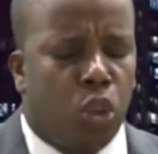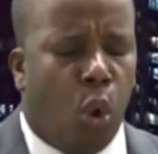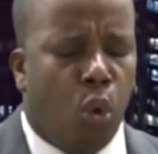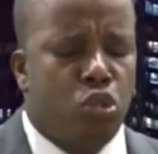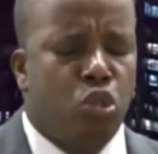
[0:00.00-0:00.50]

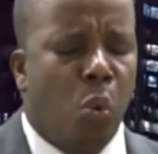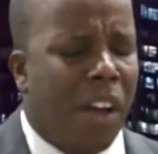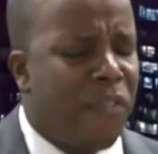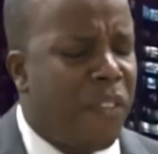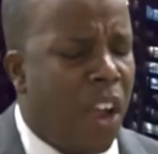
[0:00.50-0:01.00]
Those who
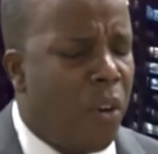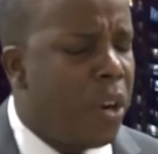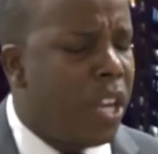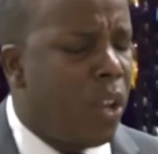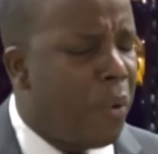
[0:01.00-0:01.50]
are
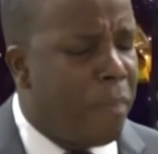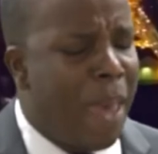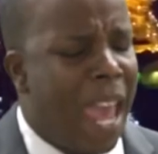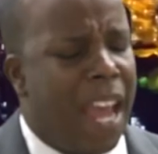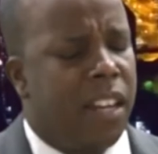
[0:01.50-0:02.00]
very
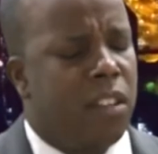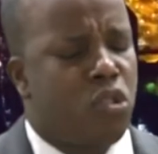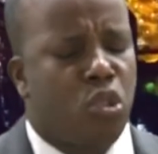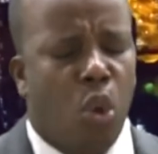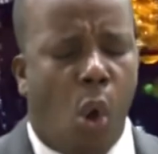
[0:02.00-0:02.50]

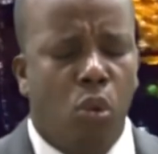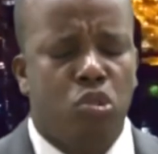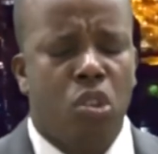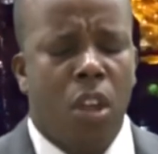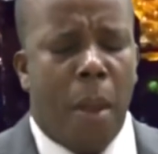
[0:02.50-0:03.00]
rebellious, those,